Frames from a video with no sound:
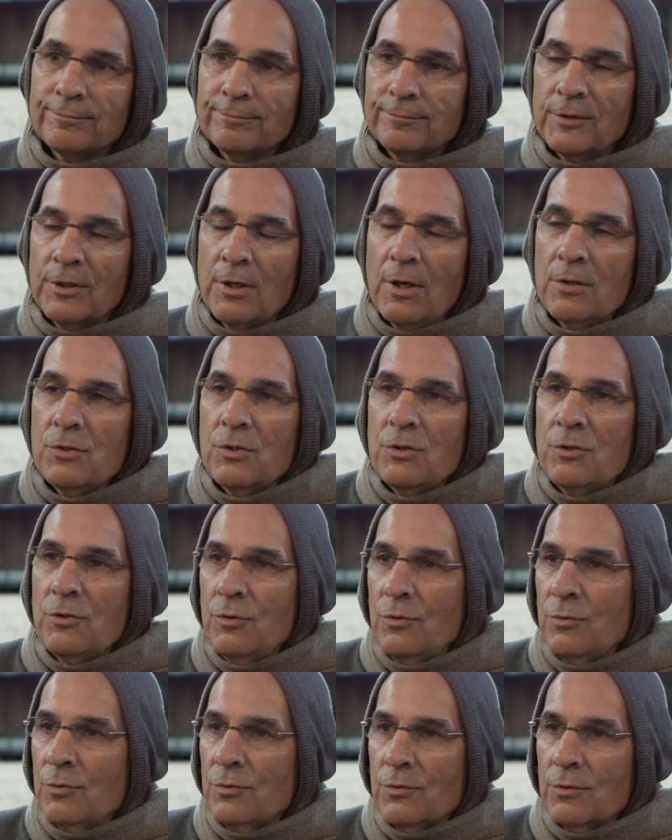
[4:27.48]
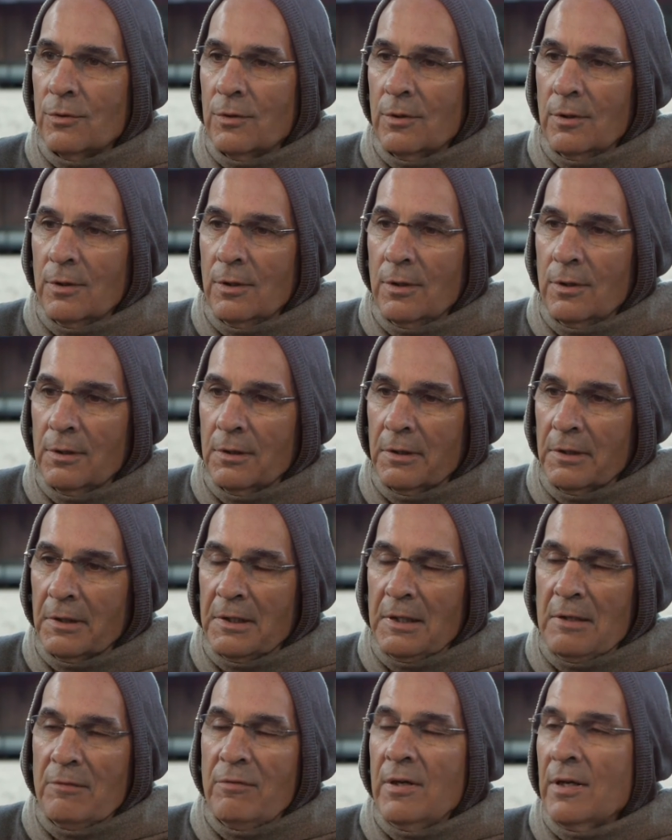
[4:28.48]
constitute
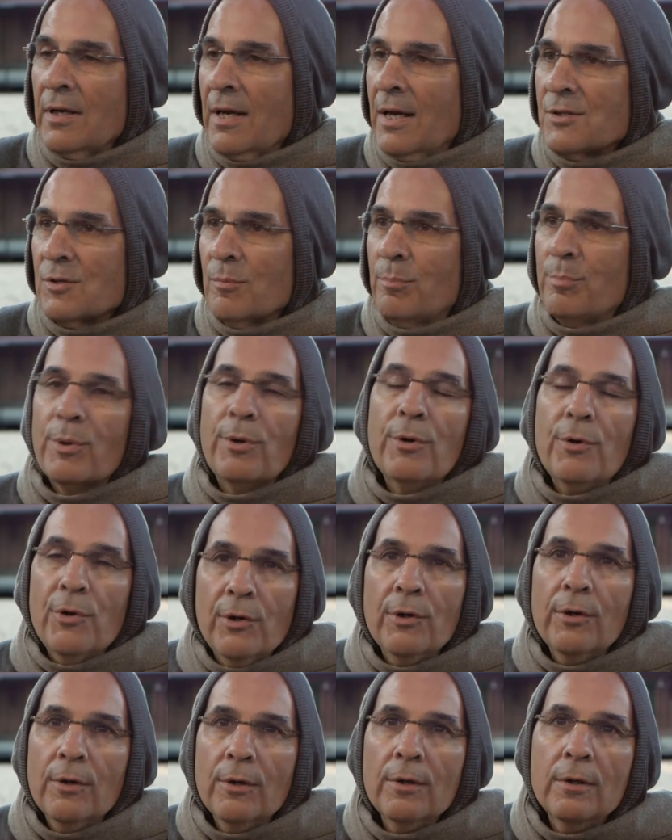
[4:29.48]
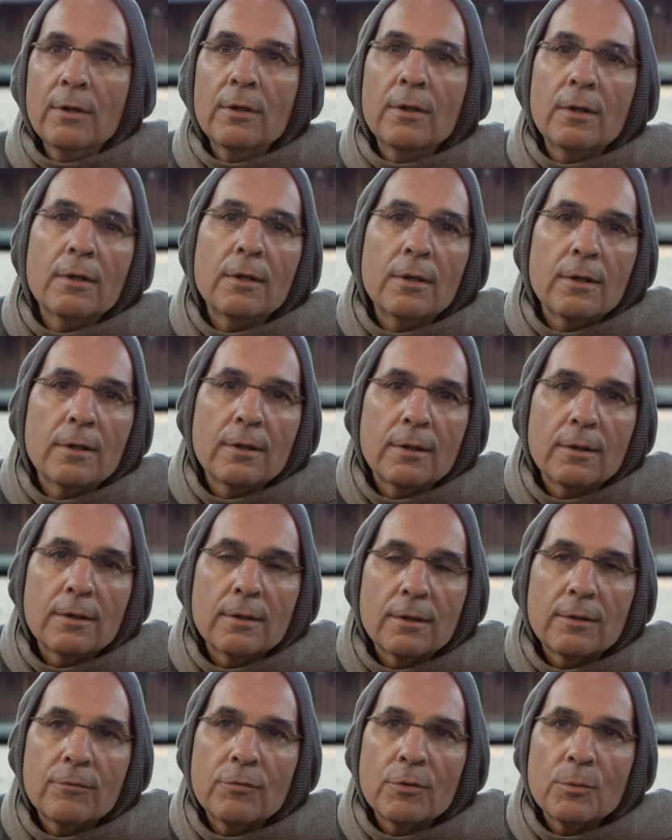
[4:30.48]
living as a burden,
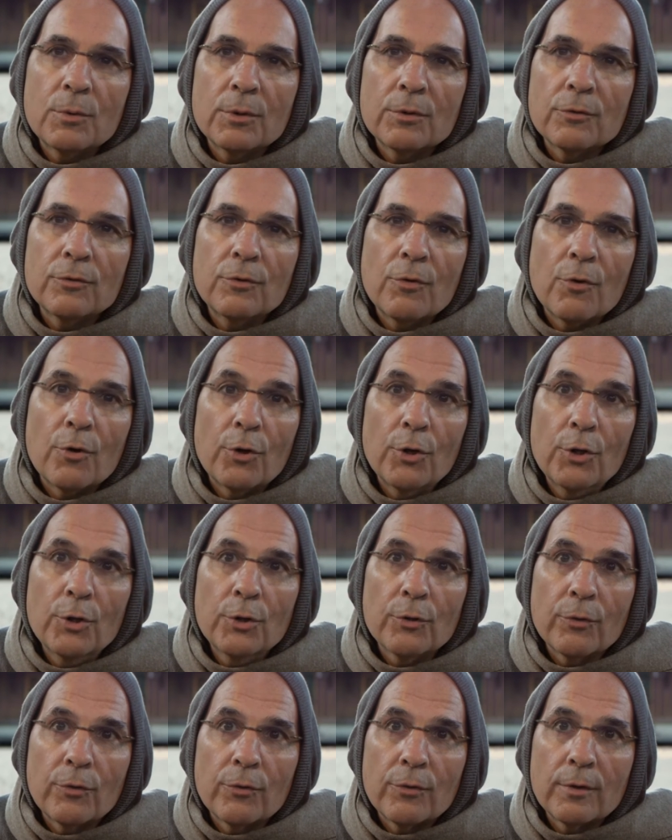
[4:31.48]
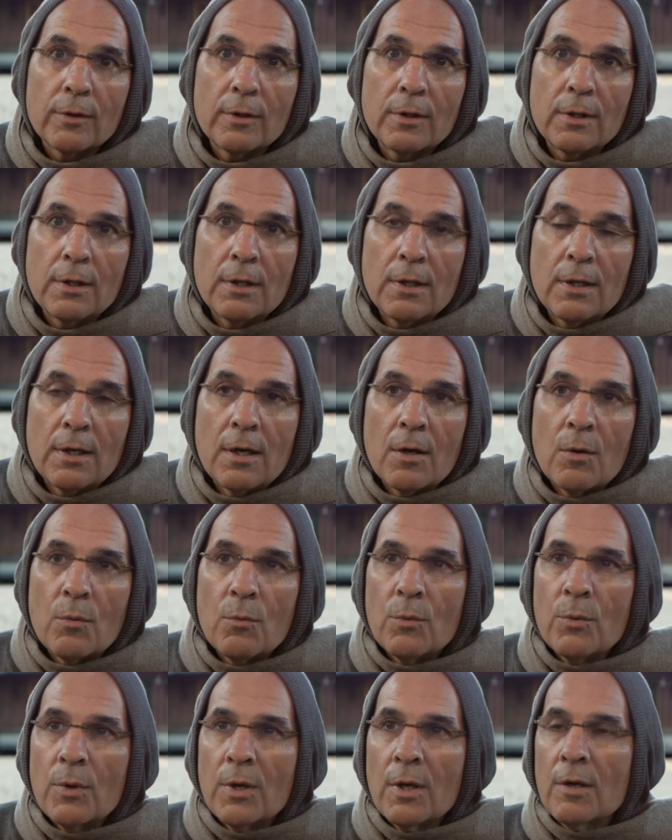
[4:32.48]
if you will, to the earth.
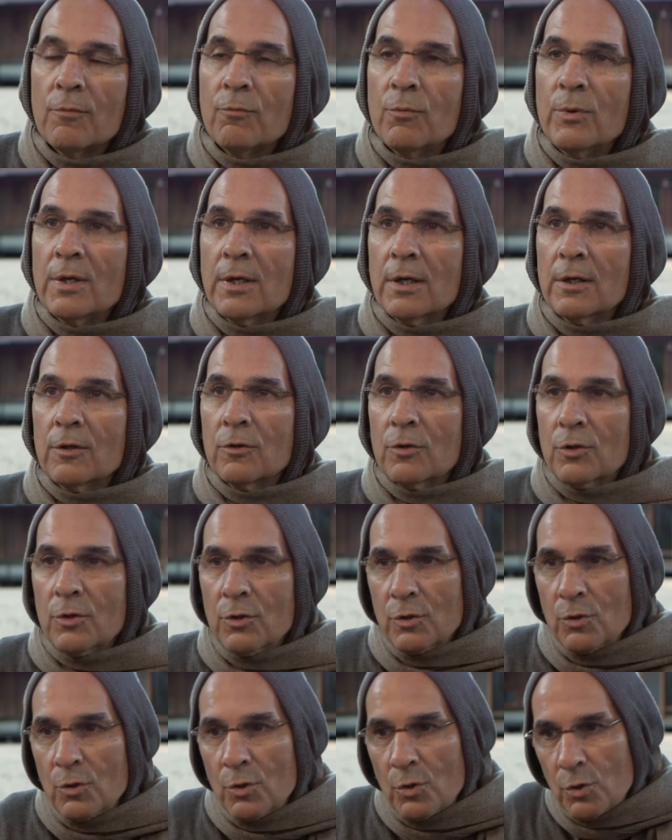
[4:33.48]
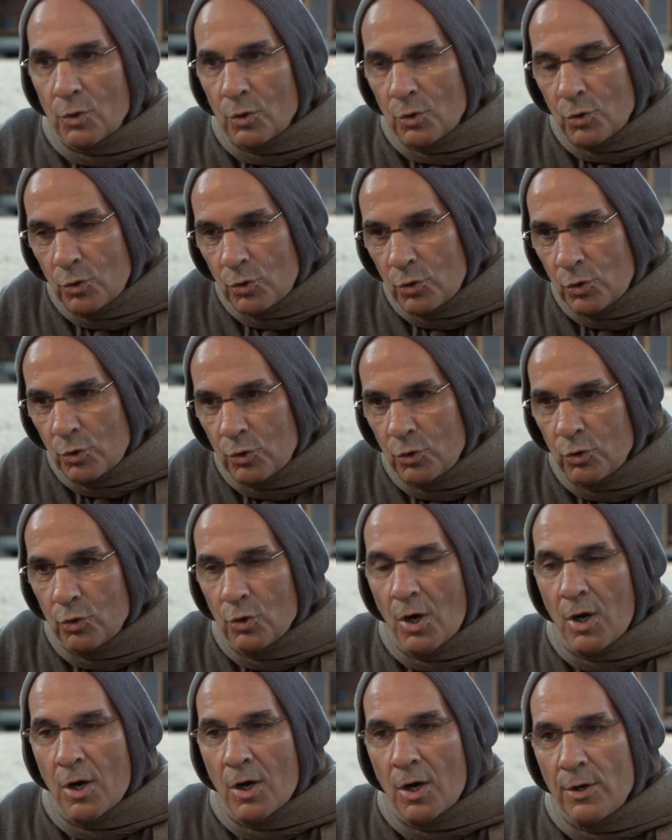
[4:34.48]
If we can
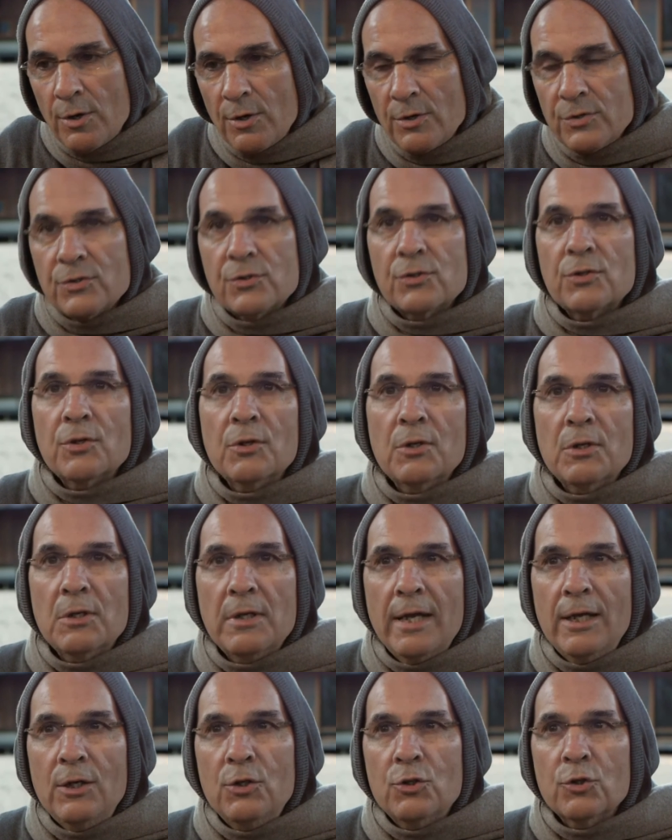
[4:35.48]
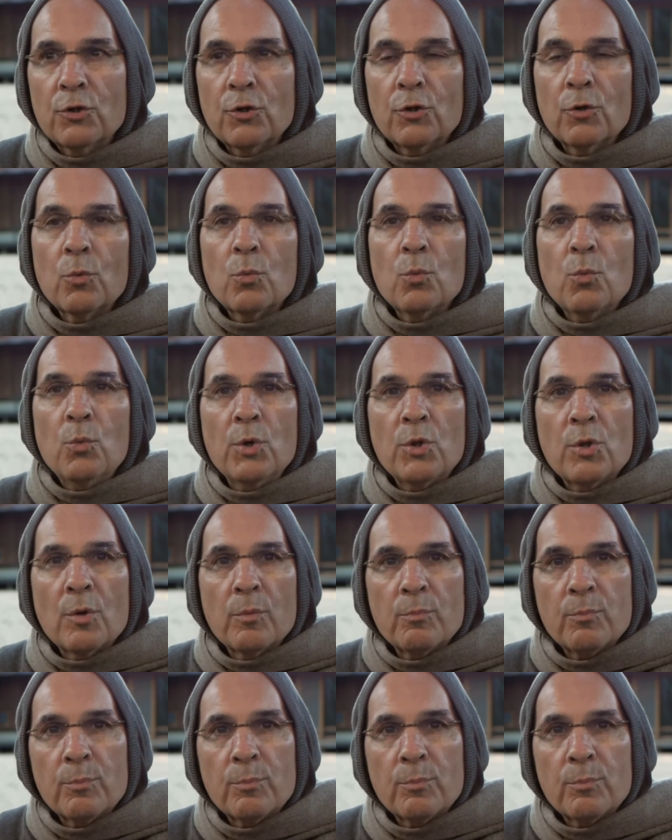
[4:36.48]
harness nature with a